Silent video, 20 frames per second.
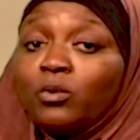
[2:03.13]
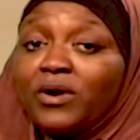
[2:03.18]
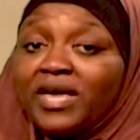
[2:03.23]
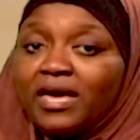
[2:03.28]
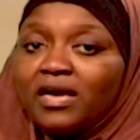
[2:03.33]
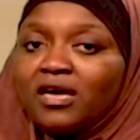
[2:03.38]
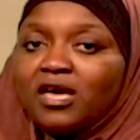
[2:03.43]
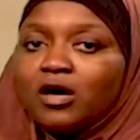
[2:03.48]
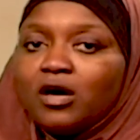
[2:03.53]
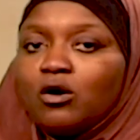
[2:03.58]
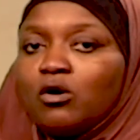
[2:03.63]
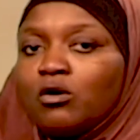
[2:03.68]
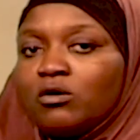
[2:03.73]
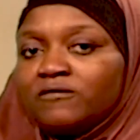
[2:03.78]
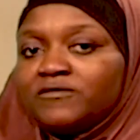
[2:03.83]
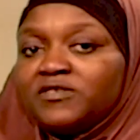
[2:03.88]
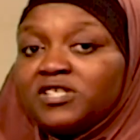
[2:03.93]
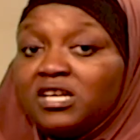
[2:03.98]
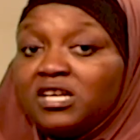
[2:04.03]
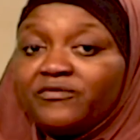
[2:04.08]
way
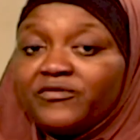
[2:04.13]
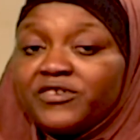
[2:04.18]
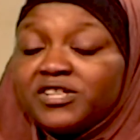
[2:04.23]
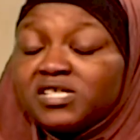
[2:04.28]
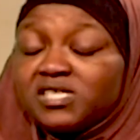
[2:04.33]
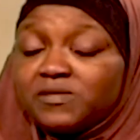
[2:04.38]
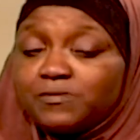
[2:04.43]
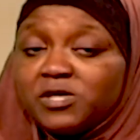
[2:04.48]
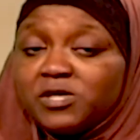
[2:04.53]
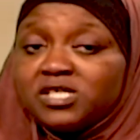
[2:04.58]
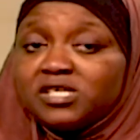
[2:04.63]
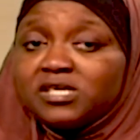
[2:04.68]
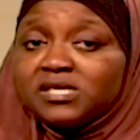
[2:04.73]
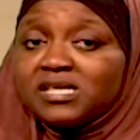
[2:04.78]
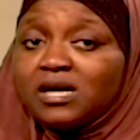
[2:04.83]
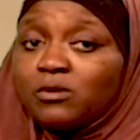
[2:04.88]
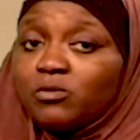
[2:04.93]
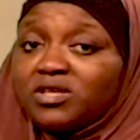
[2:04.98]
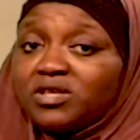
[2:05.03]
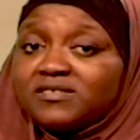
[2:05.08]
of delivering speeches.
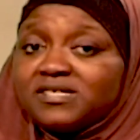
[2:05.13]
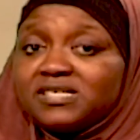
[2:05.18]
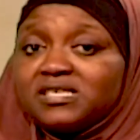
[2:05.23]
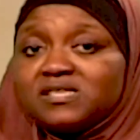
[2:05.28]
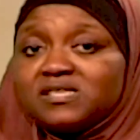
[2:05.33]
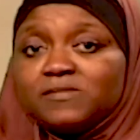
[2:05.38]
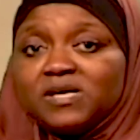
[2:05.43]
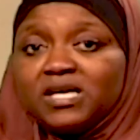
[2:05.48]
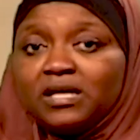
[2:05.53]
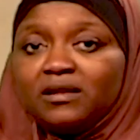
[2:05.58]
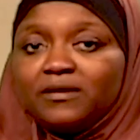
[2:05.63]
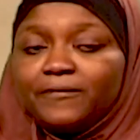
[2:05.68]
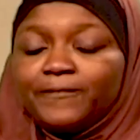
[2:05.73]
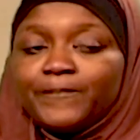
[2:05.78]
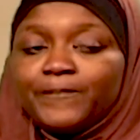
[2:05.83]
Now, what does this mean?